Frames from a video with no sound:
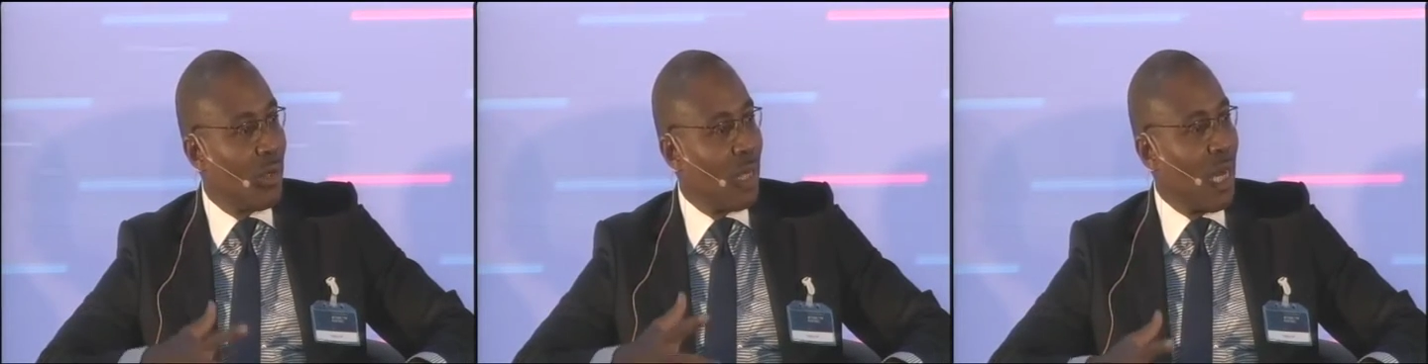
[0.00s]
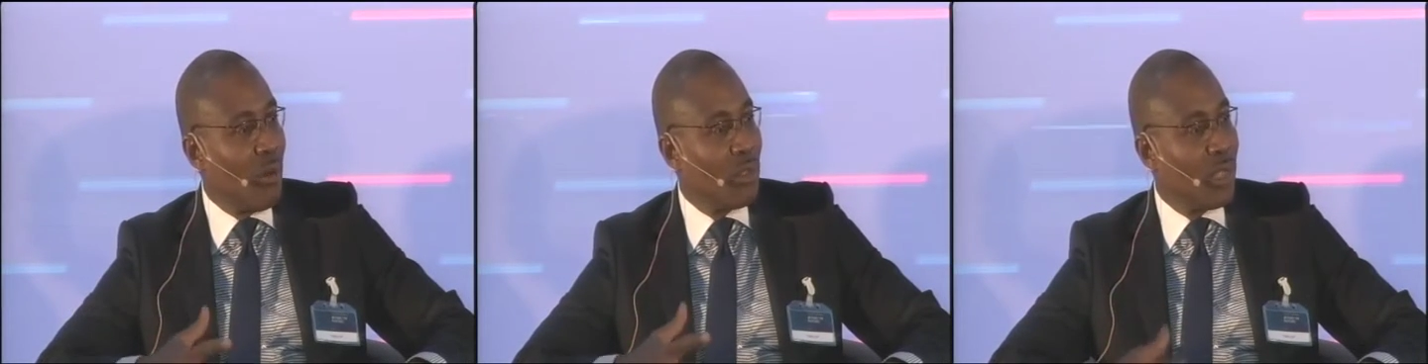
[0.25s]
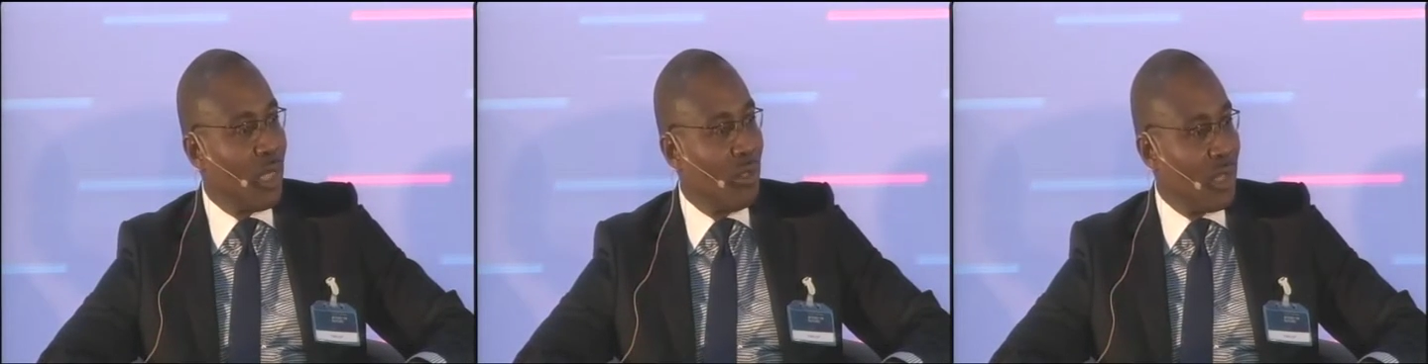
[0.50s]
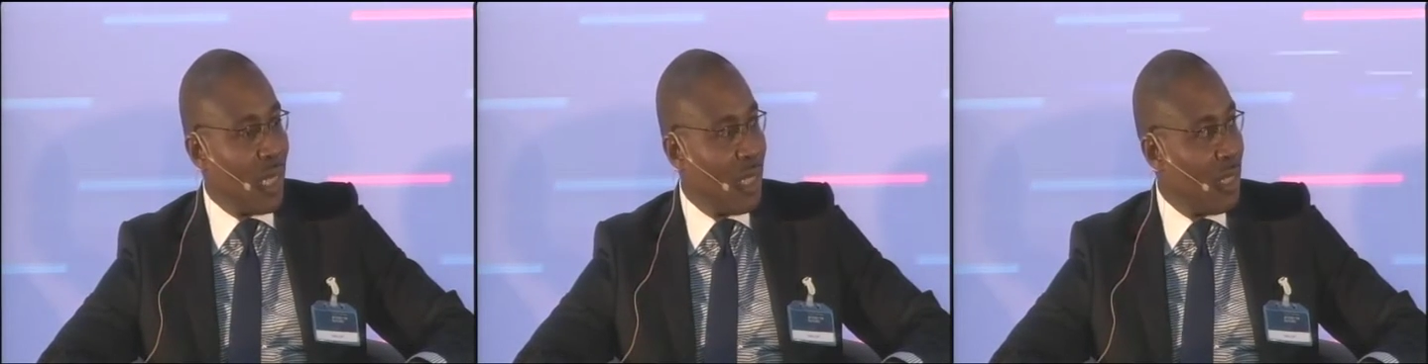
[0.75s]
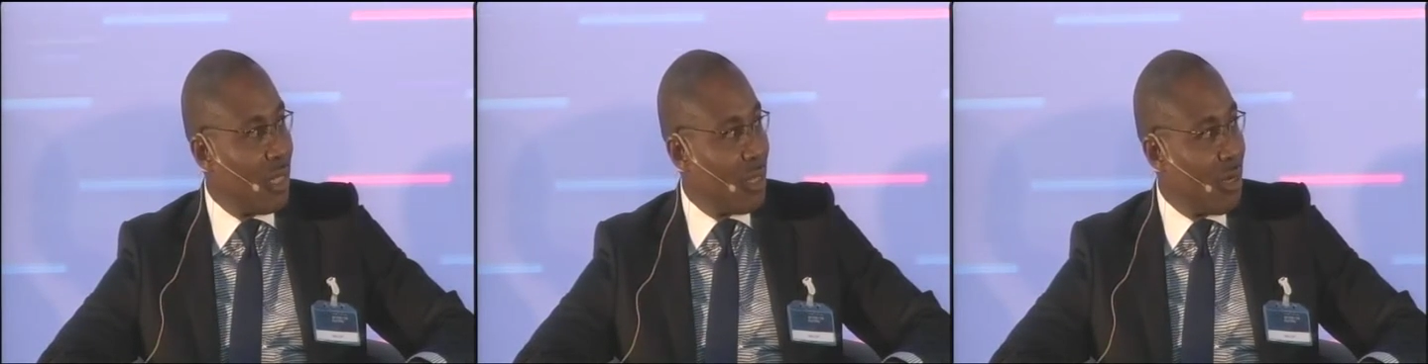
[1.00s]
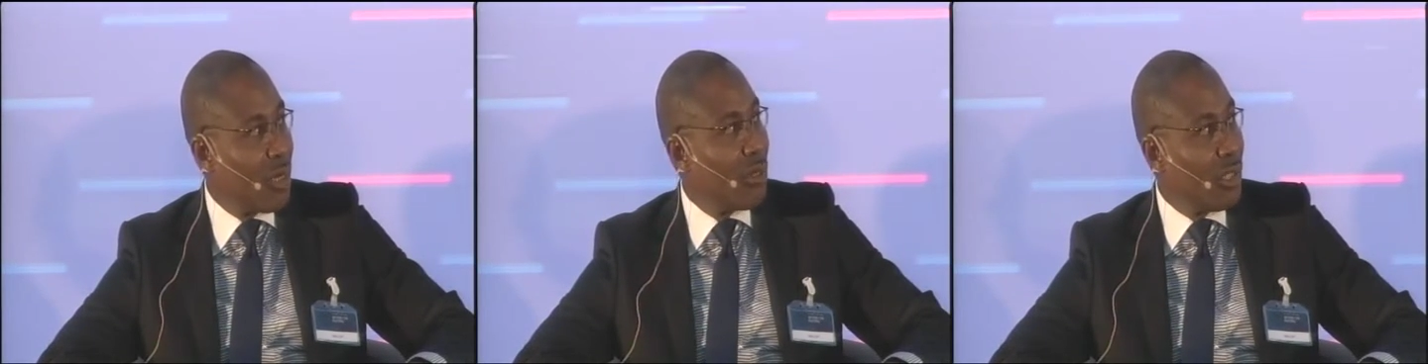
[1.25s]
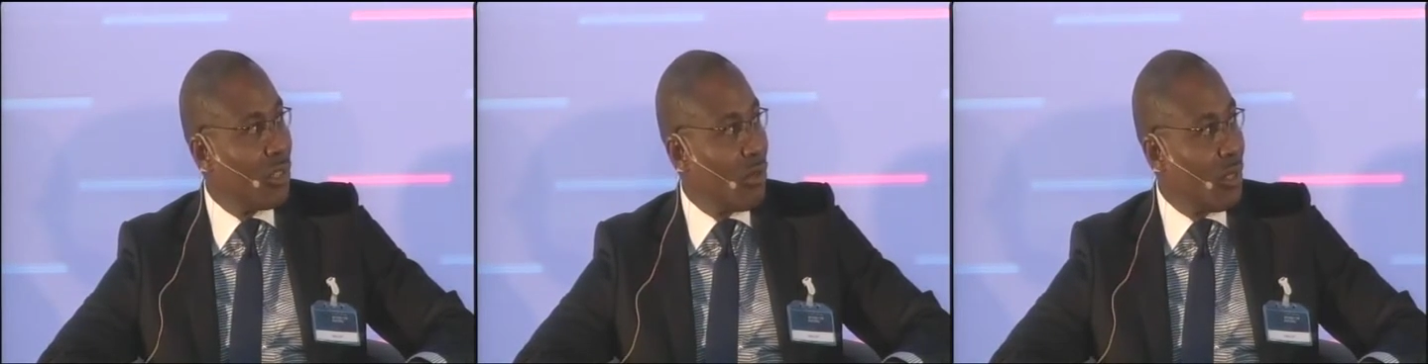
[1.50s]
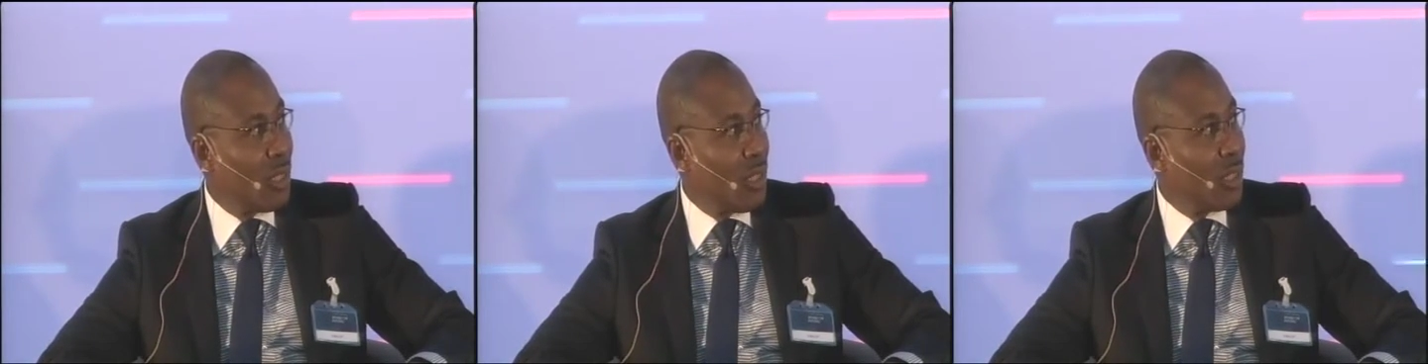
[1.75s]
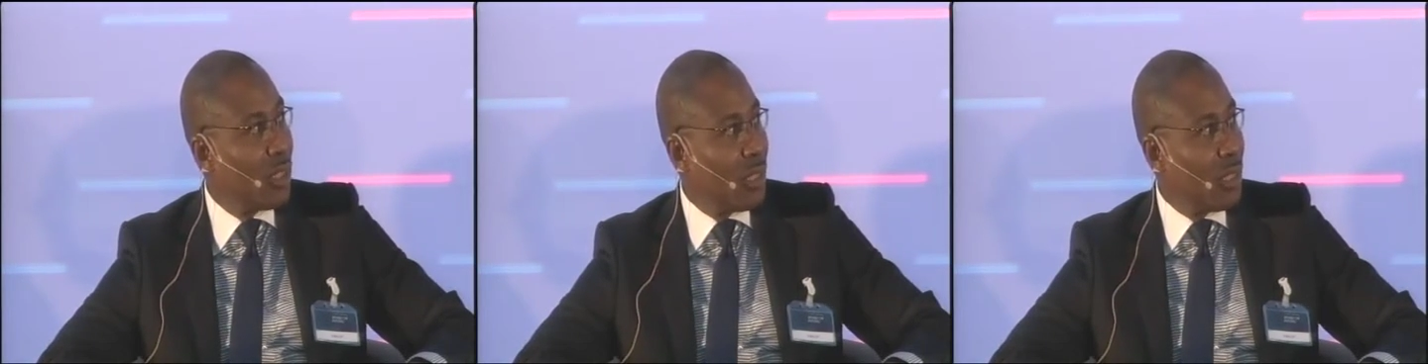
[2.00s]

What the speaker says: I would say those are the three critical things.